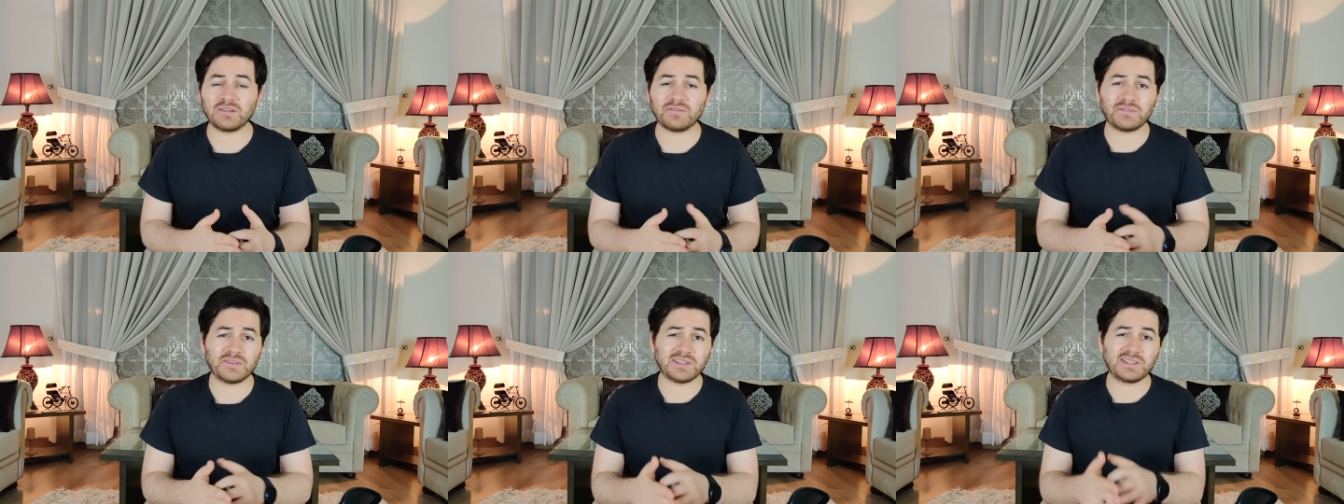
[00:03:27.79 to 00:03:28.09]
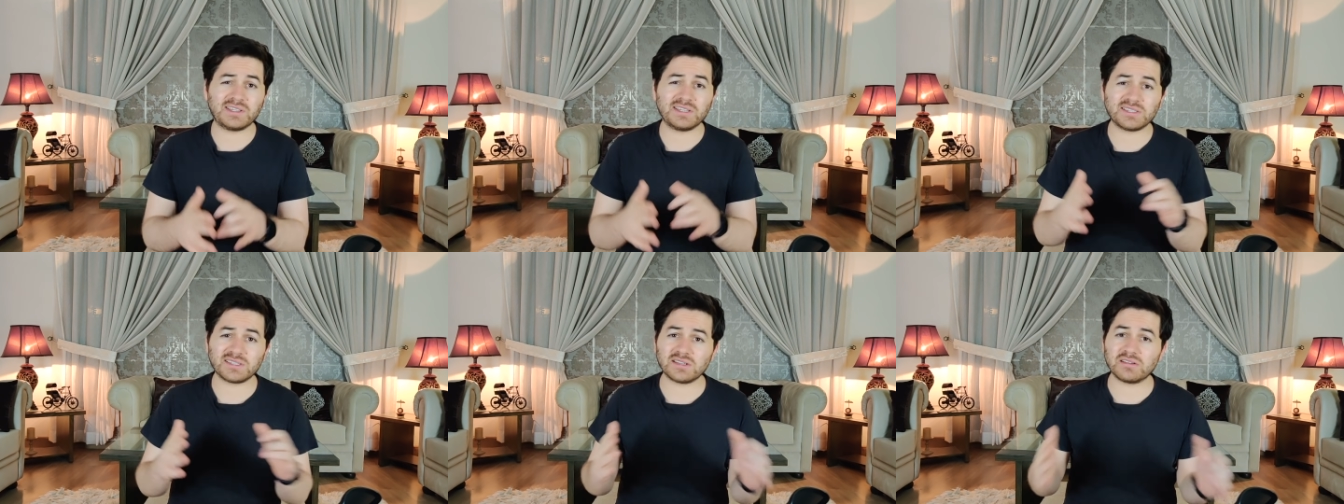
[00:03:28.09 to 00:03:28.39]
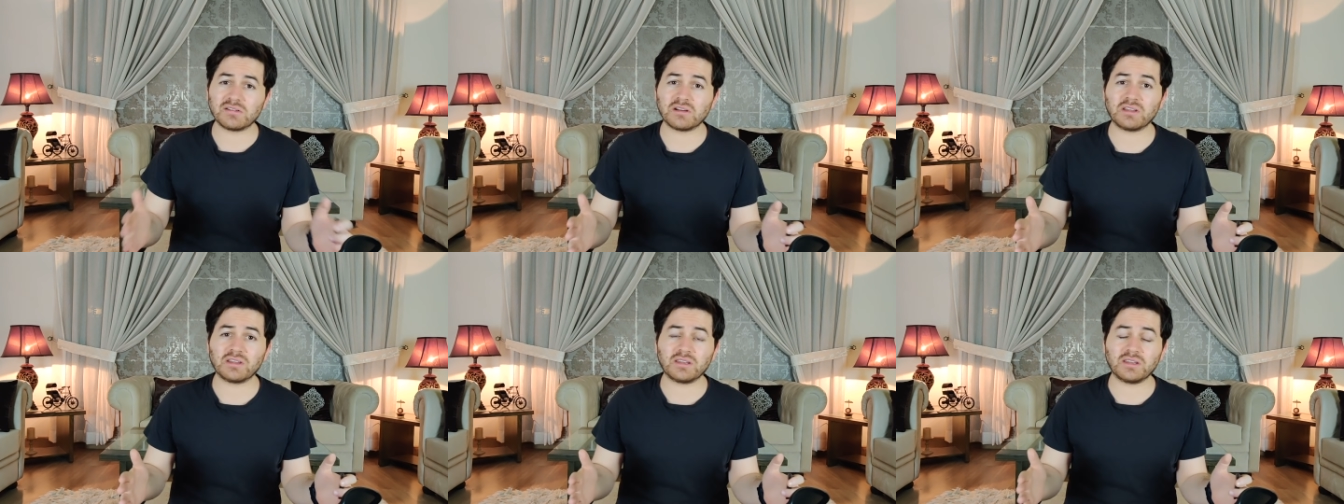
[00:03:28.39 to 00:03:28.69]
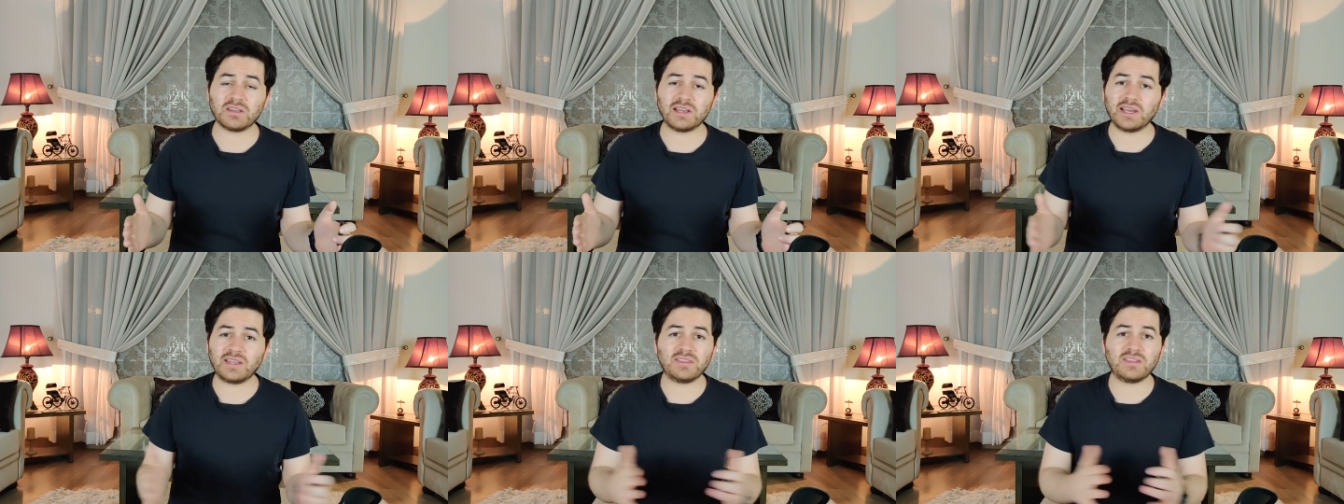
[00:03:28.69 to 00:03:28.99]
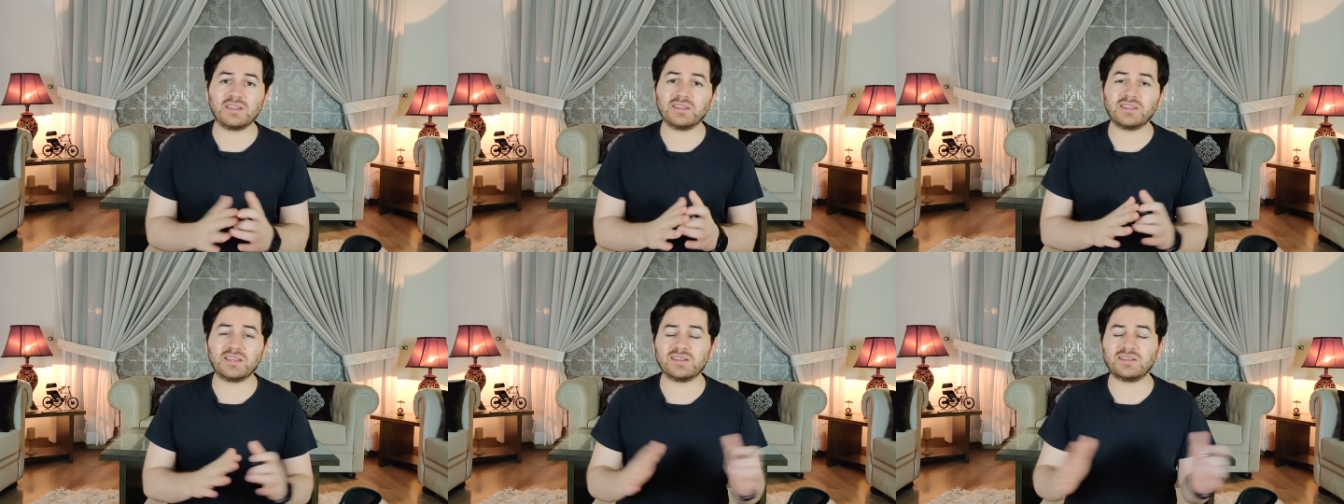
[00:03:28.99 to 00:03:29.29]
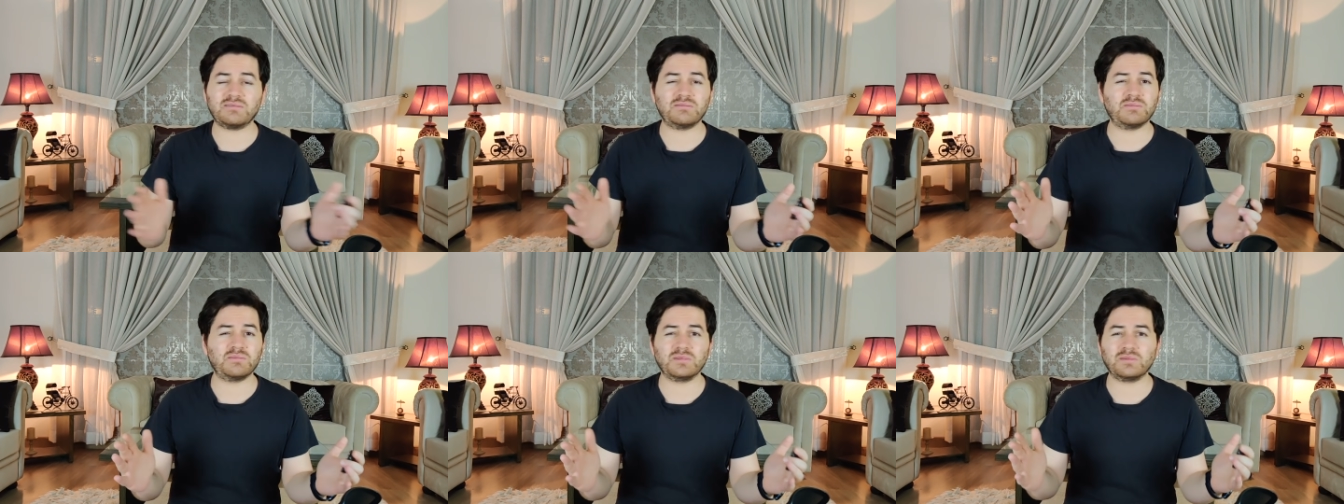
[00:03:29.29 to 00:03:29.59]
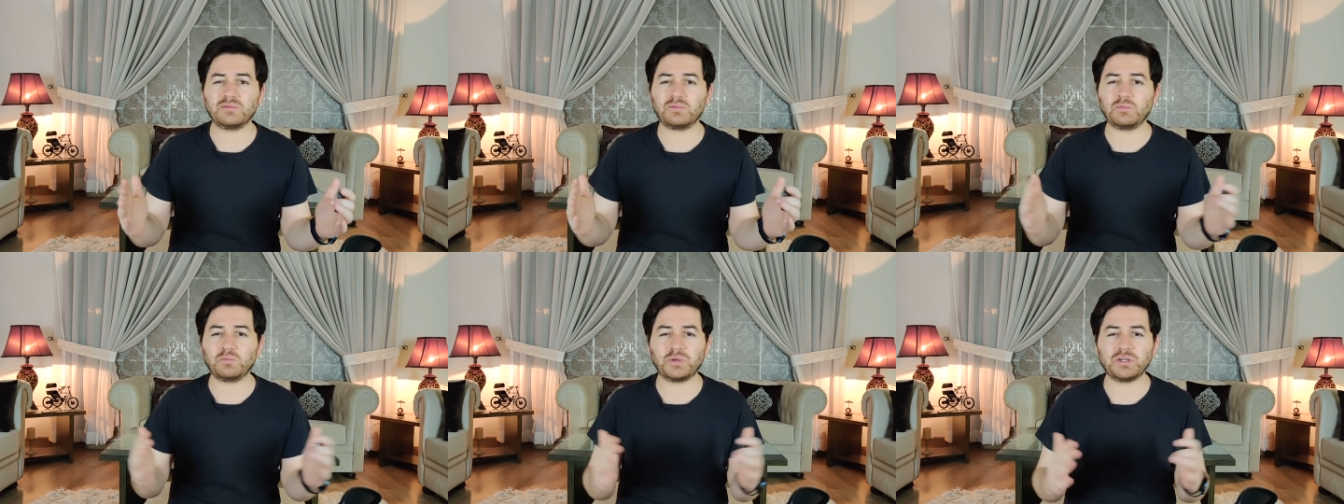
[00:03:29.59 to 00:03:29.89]
If it is granted, I think that
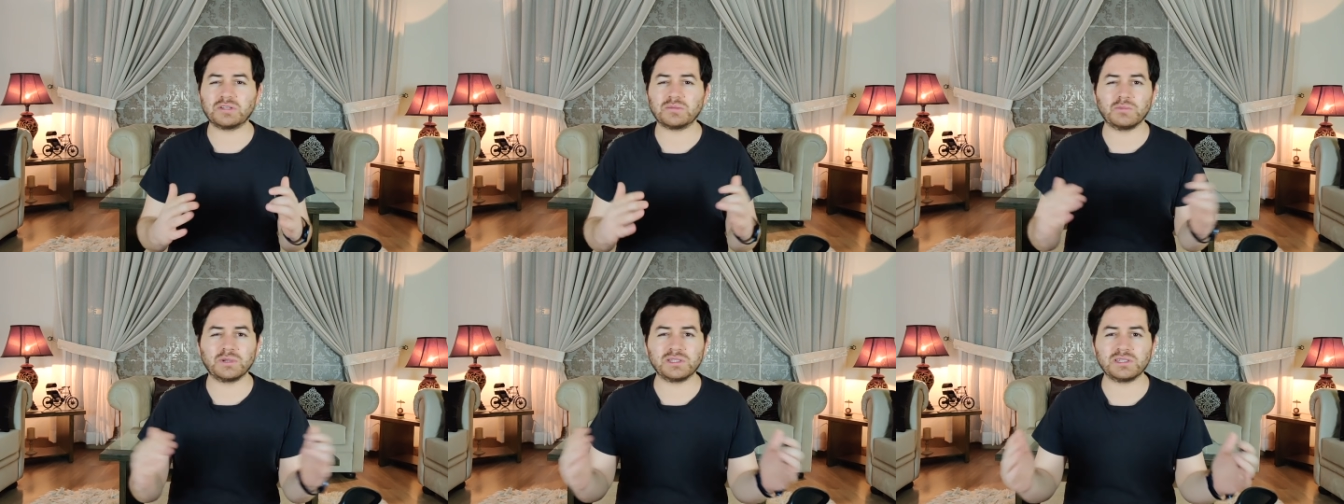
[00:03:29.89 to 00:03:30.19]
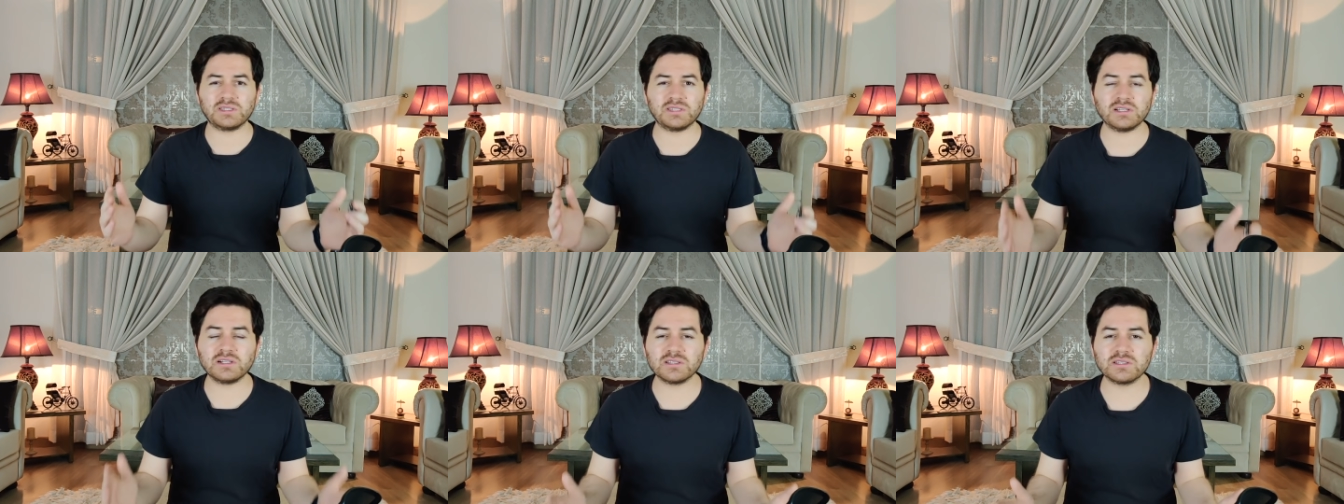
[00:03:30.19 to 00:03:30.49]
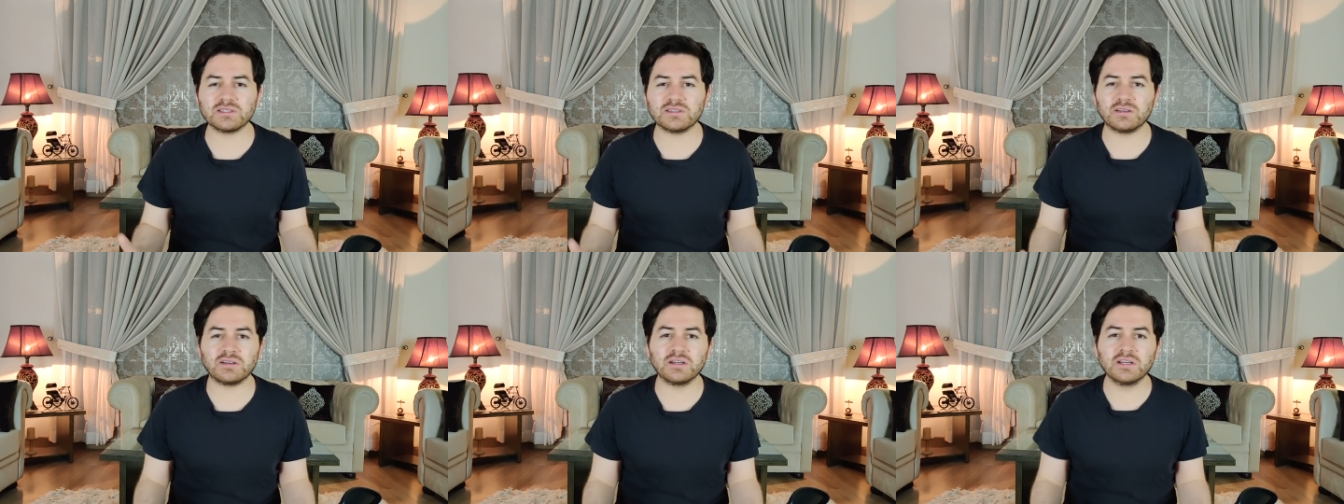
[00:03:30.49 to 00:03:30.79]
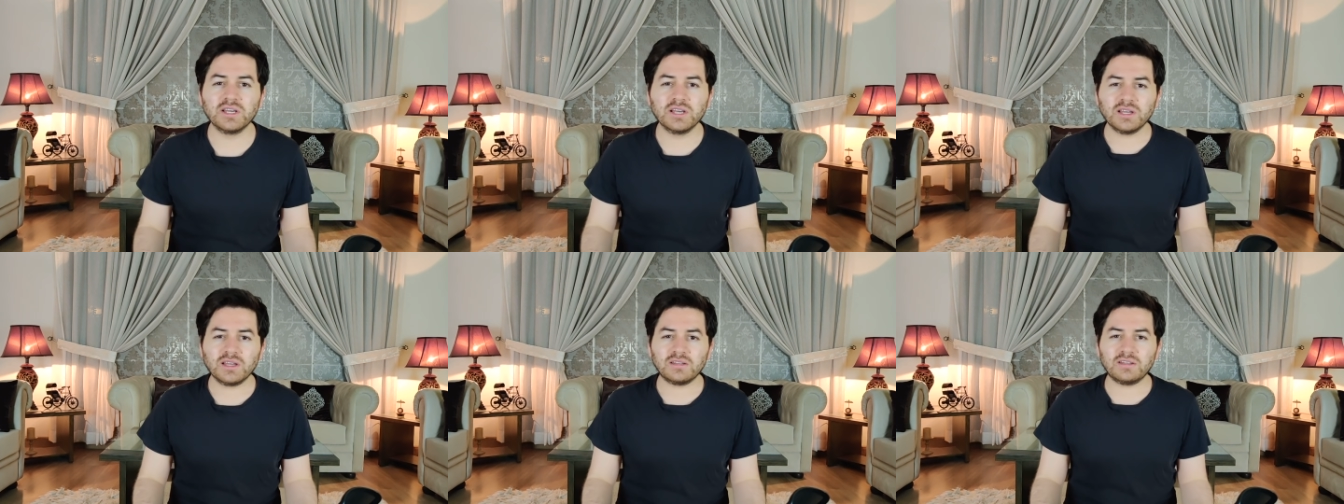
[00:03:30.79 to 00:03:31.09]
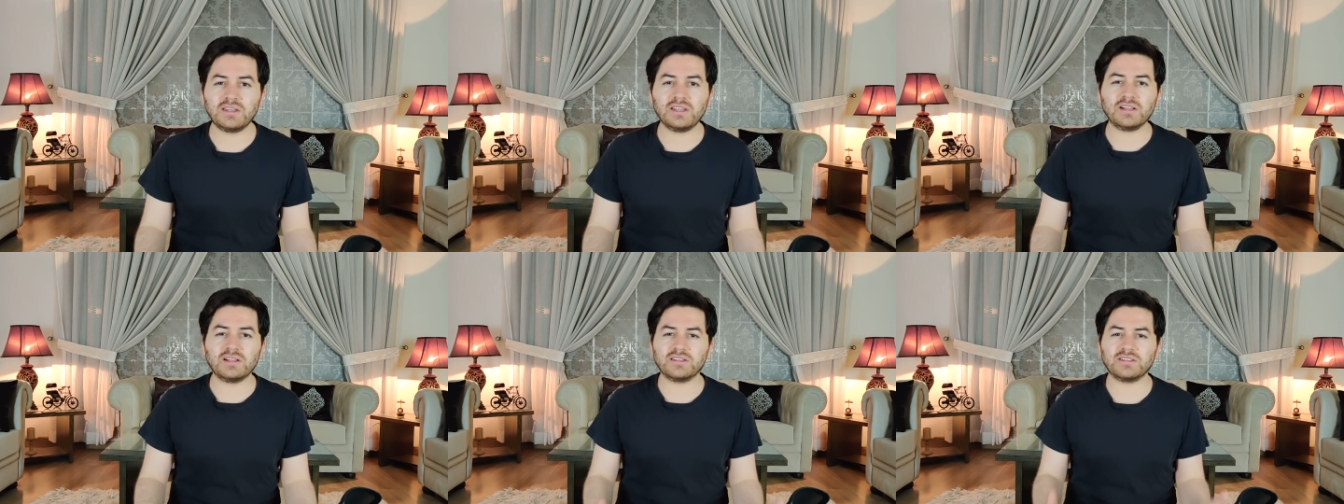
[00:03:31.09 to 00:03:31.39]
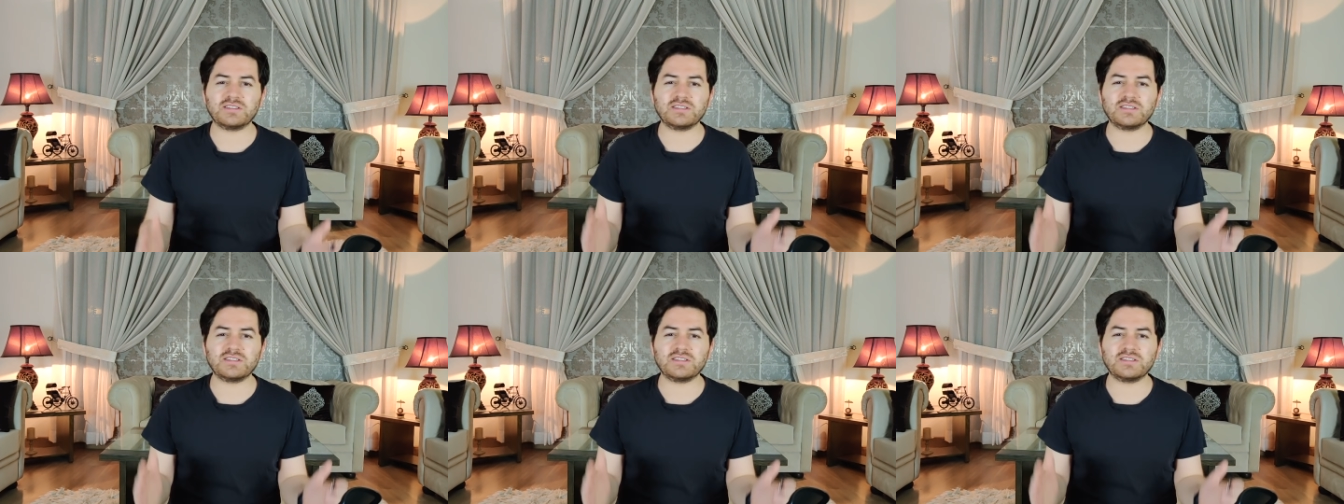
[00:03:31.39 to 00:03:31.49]
pretty much seals the deal,